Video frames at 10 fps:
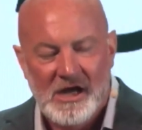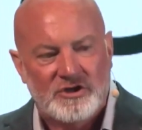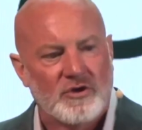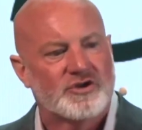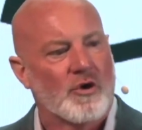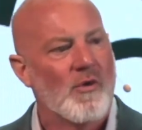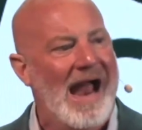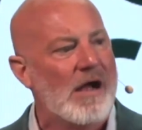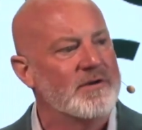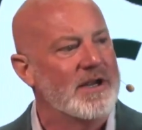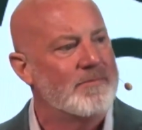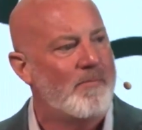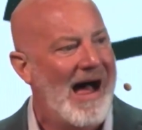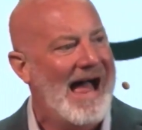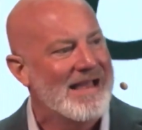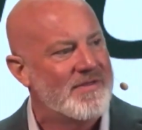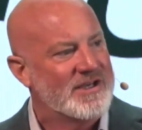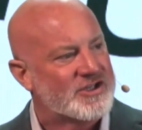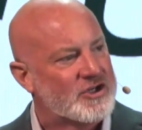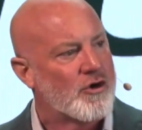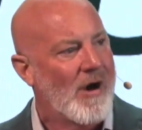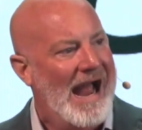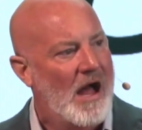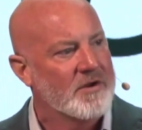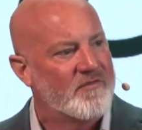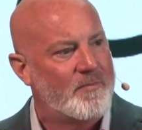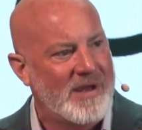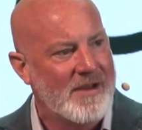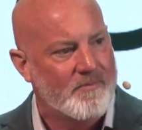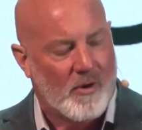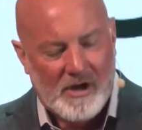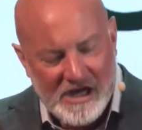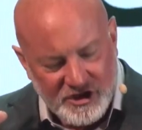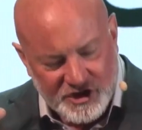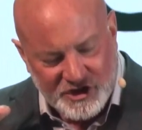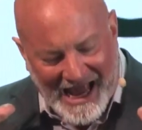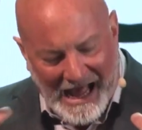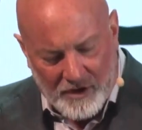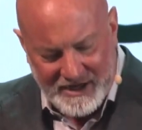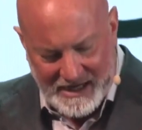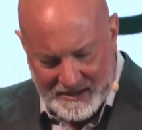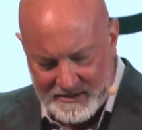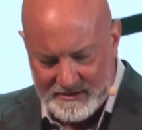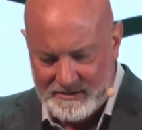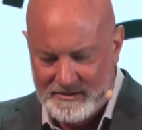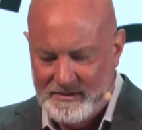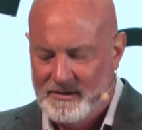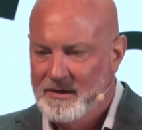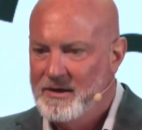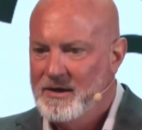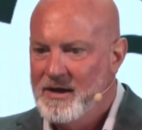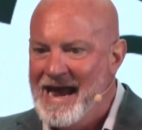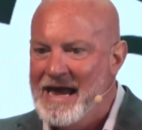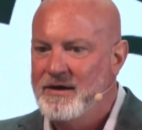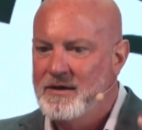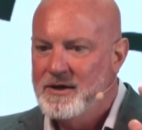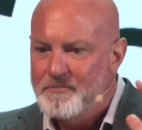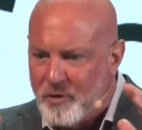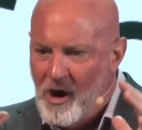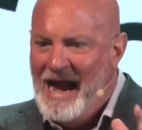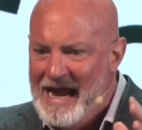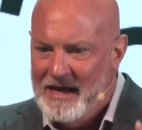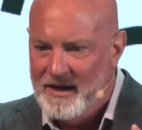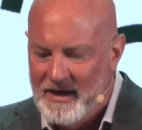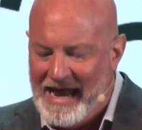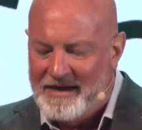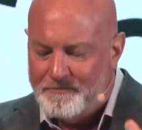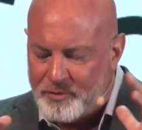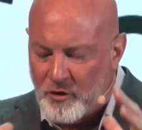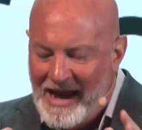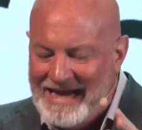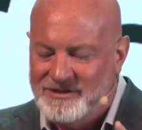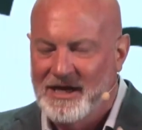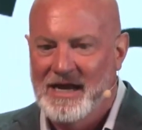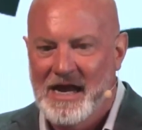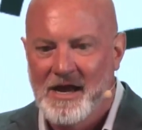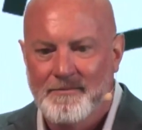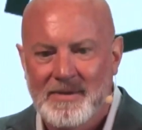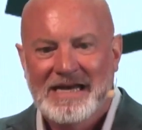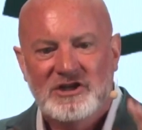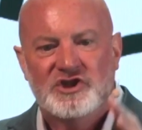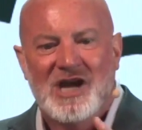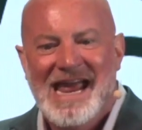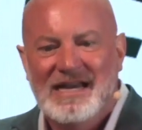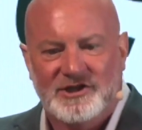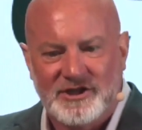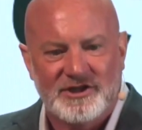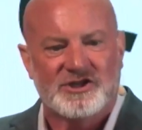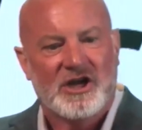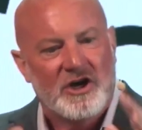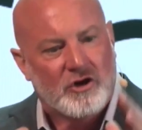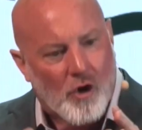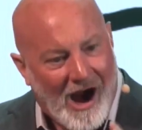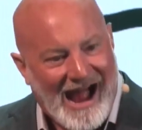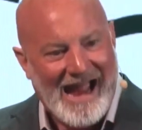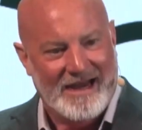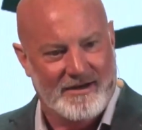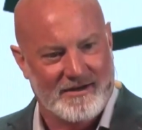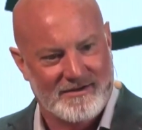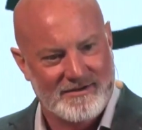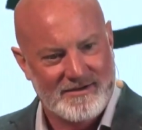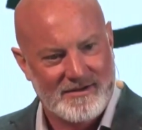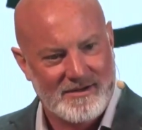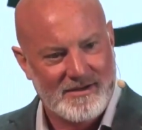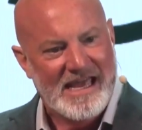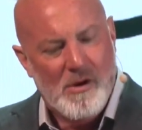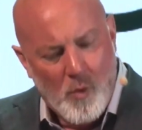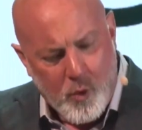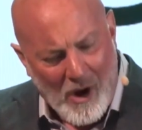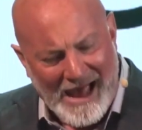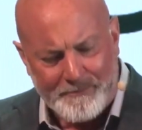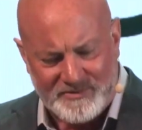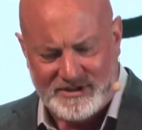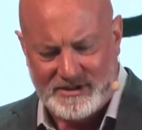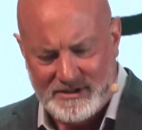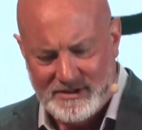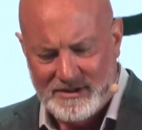So surrounded by this crowd of people shouting and praying and praising him, Jesus cried. He wept.